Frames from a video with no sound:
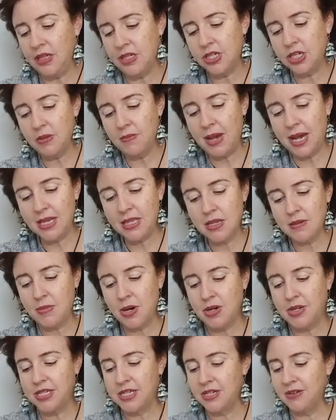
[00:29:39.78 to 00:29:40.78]
to make the
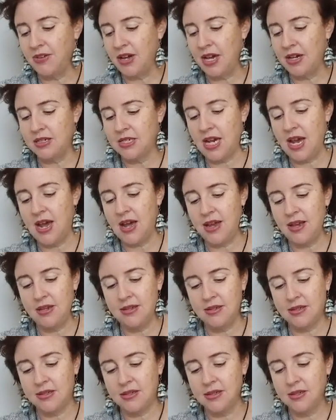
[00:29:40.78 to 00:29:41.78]
most of our
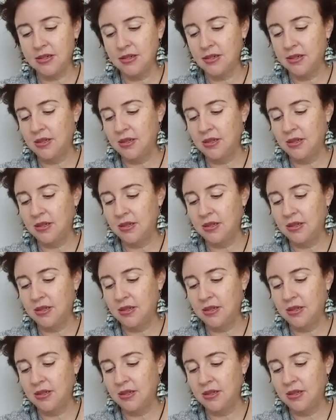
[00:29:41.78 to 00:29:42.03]
days